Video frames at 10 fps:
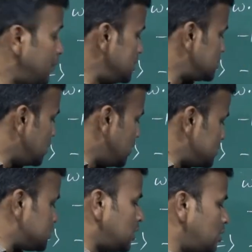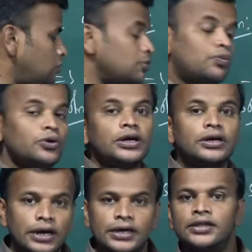it is a less than, we put a
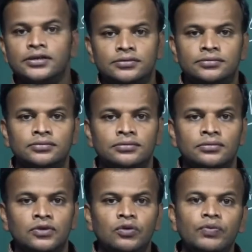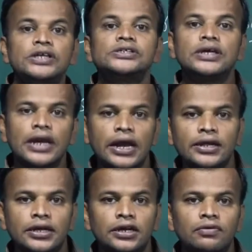greater than. If it is a greater
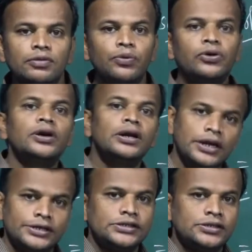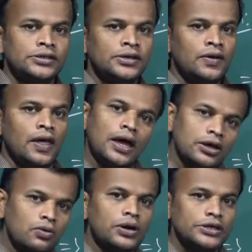than, we put less than. I'll
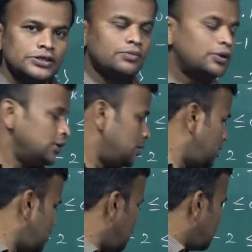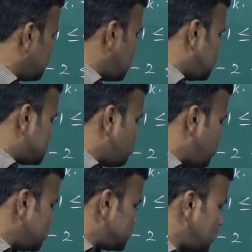give an example. The symbol
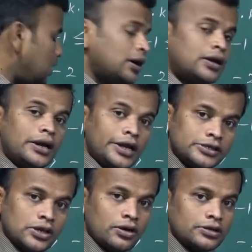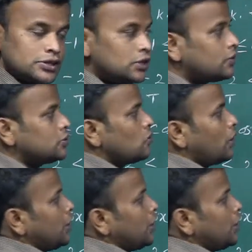is here less than or is equal. So I